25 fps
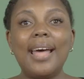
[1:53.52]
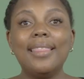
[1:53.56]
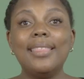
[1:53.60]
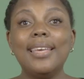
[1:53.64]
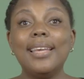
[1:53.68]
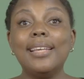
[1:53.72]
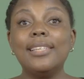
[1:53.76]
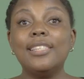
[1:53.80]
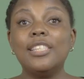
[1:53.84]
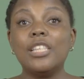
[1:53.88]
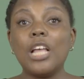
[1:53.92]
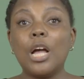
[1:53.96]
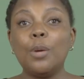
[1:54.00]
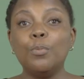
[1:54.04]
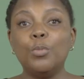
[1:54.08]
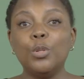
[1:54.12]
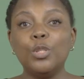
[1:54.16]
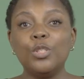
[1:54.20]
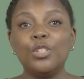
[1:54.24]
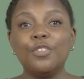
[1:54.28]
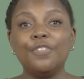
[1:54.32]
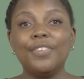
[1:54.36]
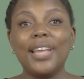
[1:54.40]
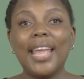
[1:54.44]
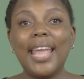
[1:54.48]
Other
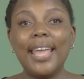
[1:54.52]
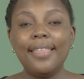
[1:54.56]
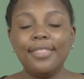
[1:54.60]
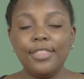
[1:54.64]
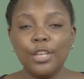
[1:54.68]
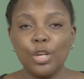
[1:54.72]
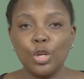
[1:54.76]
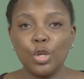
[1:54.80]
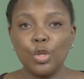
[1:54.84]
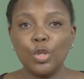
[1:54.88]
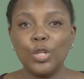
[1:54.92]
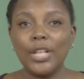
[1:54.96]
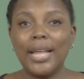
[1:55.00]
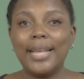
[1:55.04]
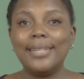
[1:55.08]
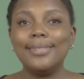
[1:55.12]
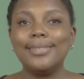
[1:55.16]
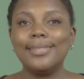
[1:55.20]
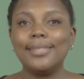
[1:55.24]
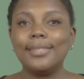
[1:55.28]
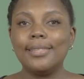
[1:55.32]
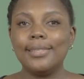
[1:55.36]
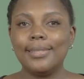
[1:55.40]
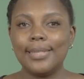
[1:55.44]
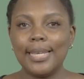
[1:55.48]
examples of ethical and
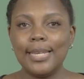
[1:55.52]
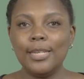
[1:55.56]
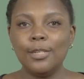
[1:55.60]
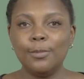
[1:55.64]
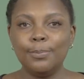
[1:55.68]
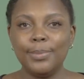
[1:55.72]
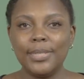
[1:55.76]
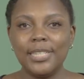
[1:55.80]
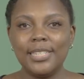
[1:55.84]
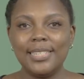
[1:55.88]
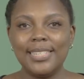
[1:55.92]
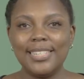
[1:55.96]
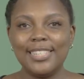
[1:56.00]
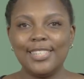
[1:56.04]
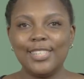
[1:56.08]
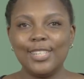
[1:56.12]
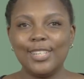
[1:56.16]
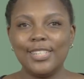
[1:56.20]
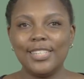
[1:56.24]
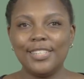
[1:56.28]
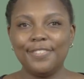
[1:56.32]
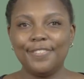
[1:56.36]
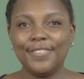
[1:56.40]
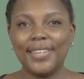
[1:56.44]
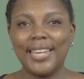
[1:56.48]
sustainability
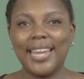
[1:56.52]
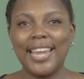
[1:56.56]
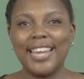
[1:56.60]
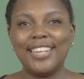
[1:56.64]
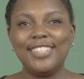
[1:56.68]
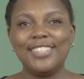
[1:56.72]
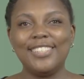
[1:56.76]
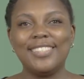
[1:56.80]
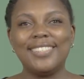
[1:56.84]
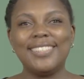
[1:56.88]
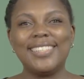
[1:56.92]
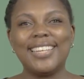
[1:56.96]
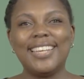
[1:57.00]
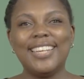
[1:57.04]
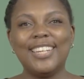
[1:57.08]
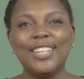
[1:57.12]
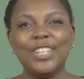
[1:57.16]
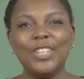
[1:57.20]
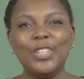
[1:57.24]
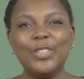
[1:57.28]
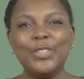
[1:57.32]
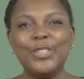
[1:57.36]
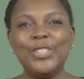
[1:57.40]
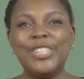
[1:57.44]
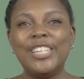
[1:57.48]
certifications
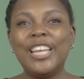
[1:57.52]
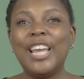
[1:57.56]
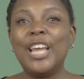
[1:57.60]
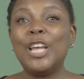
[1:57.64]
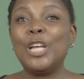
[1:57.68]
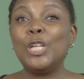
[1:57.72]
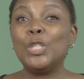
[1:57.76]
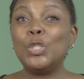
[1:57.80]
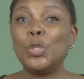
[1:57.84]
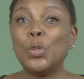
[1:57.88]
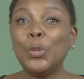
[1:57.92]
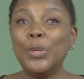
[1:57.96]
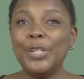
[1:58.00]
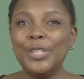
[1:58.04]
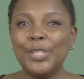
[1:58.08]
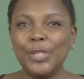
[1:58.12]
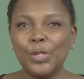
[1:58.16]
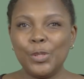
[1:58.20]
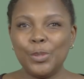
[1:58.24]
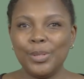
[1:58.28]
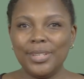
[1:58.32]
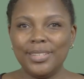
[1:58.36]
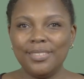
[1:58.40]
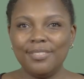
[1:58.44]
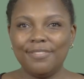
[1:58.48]
include
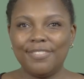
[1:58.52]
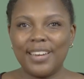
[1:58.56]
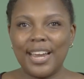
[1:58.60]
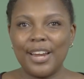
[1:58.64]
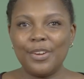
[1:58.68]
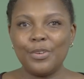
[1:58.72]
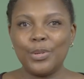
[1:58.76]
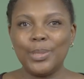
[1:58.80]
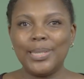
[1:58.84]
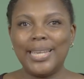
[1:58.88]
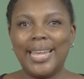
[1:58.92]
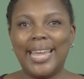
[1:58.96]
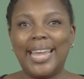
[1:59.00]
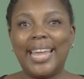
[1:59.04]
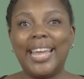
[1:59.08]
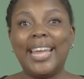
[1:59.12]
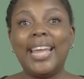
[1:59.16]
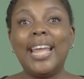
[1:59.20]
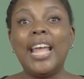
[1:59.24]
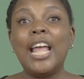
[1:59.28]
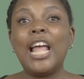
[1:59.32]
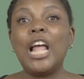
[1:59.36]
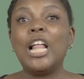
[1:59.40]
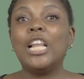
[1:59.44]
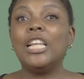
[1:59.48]
Toitū
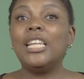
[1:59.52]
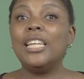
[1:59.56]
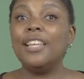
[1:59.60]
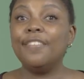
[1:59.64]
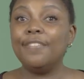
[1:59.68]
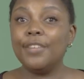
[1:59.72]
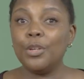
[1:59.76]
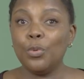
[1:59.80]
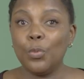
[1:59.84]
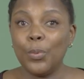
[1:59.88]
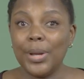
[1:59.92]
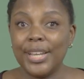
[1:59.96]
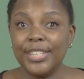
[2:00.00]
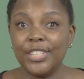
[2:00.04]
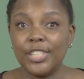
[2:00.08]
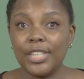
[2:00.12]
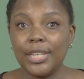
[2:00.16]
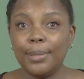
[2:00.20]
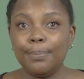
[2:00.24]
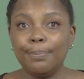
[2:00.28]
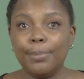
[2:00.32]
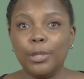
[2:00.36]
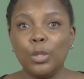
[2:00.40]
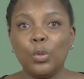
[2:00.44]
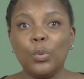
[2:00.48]
Envirocare, Living Wage
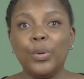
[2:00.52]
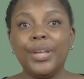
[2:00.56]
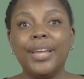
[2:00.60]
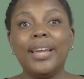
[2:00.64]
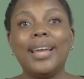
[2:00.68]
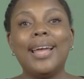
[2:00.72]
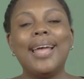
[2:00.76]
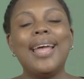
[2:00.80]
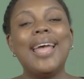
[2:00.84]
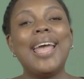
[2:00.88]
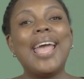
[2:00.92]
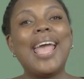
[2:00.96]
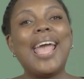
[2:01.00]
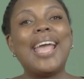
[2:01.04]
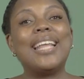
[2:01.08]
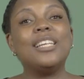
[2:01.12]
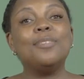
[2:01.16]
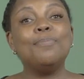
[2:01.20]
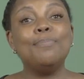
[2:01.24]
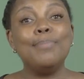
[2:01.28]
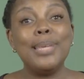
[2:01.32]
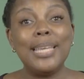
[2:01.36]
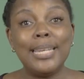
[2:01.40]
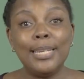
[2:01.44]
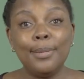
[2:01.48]
Employer,
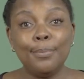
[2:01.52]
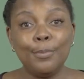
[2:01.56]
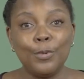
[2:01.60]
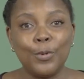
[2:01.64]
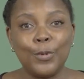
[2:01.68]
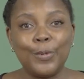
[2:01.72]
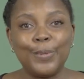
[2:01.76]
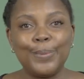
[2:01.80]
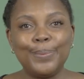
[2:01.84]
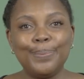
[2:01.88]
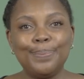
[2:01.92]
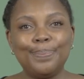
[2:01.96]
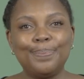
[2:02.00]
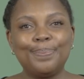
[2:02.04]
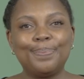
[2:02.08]
and many more.